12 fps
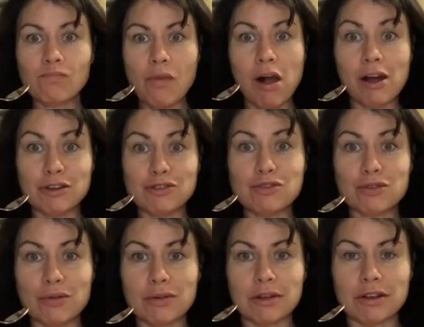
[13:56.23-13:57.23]
That is
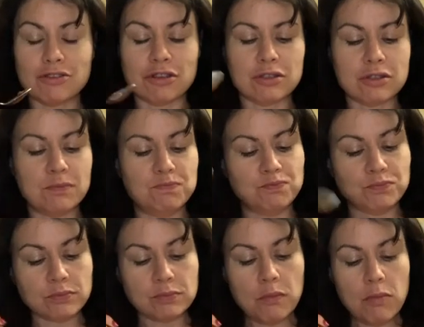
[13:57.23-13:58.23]
so delicious.
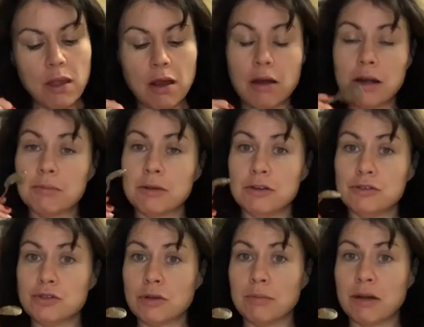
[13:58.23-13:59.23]
All right, I'm gonna
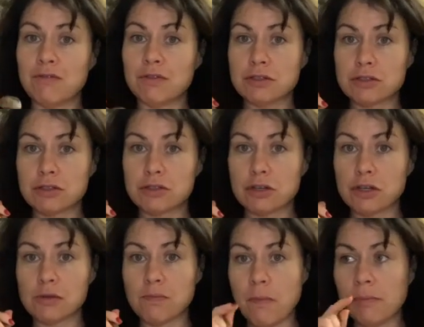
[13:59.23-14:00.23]
enjoy my first
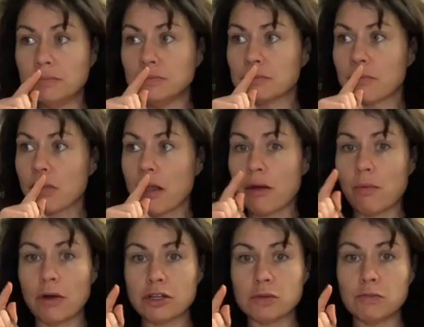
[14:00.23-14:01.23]
dessert and
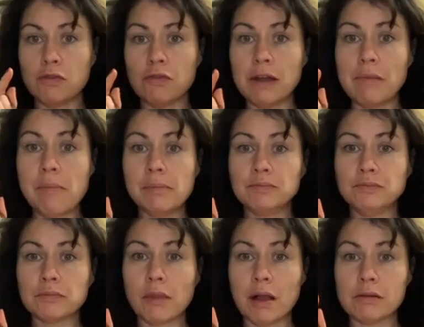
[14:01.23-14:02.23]
watch a movie.
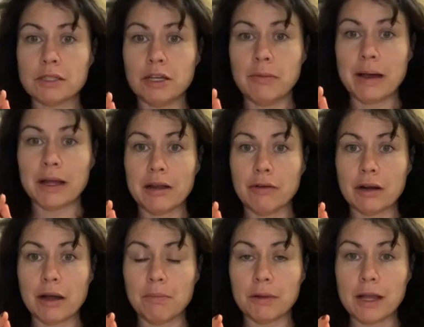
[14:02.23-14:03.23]
I'll see you back in a
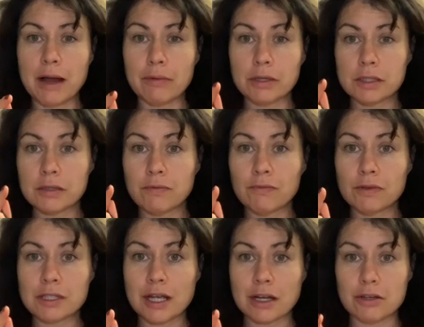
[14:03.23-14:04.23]
couple hours for
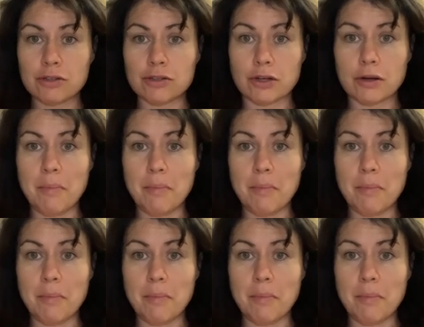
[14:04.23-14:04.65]
second dessert.